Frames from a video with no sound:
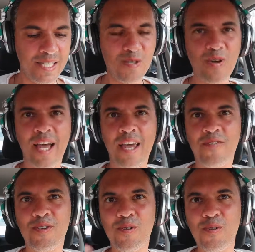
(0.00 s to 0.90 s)
So I
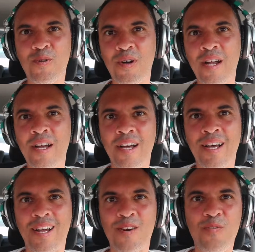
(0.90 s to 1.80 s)
have to
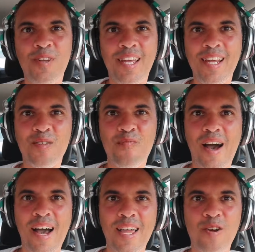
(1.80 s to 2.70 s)
revalidate
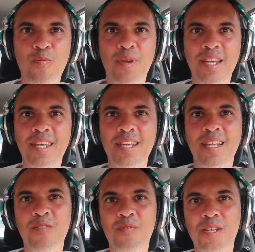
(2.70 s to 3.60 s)
my opinion
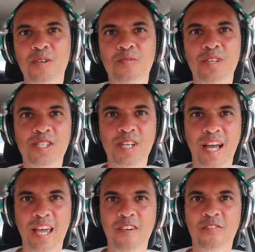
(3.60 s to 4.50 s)
and video which
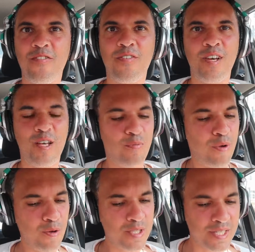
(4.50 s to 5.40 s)
I have
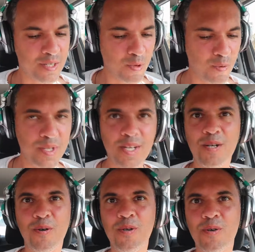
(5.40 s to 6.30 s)
posted 1 week
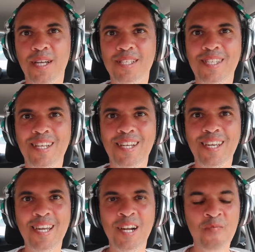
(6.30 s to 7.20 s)
ago. You can see it
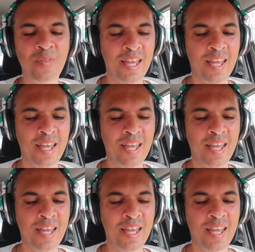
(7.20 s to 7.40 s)
here.